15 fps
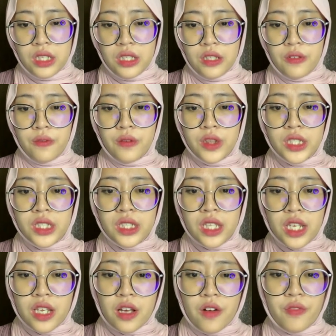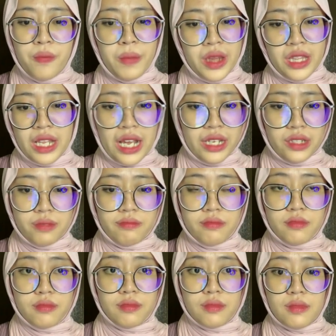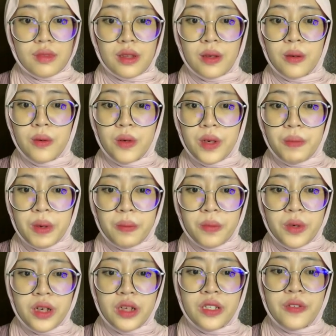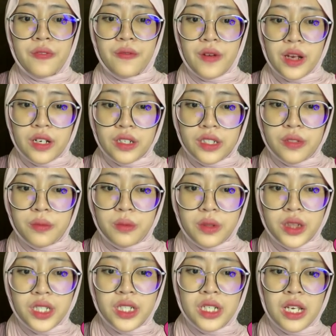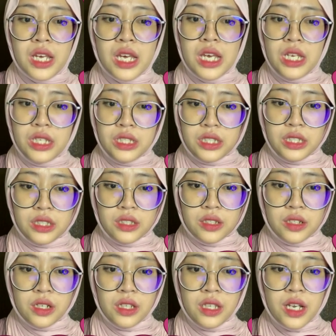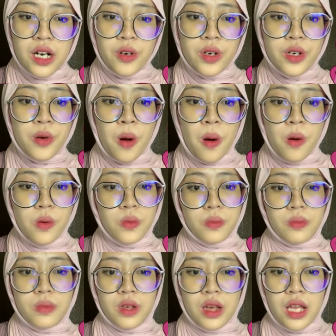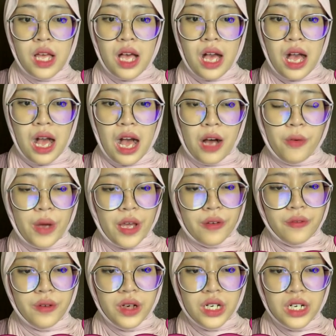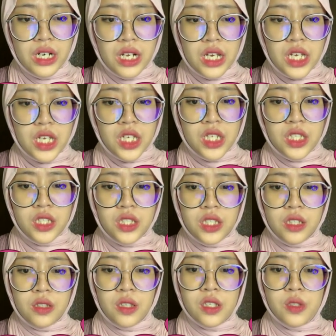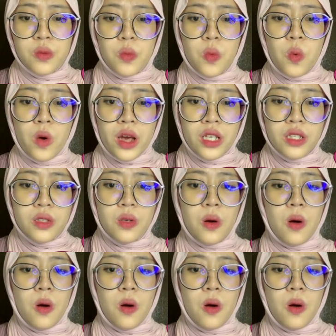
the first tick of midnight. Remembering the fairy's word, Cinderella ran home. However, she lost one